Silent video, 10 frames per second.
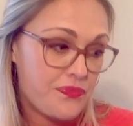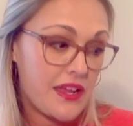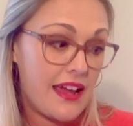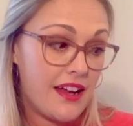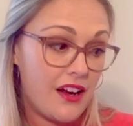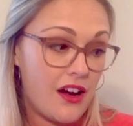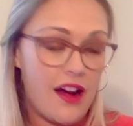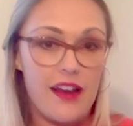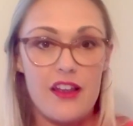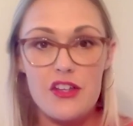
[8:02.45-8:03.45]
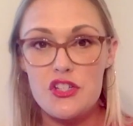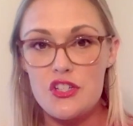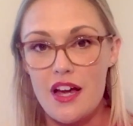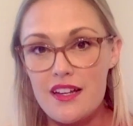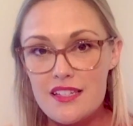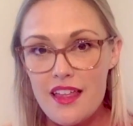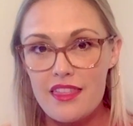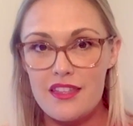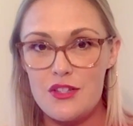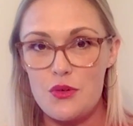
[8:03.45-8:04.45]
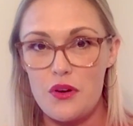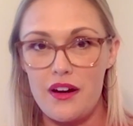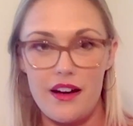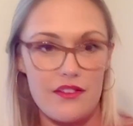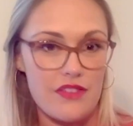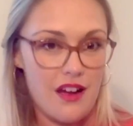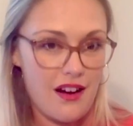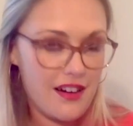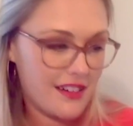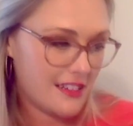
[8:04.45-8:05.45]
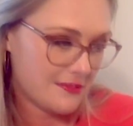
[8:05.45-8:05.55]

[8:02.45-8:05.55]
and God shut the door of the ark.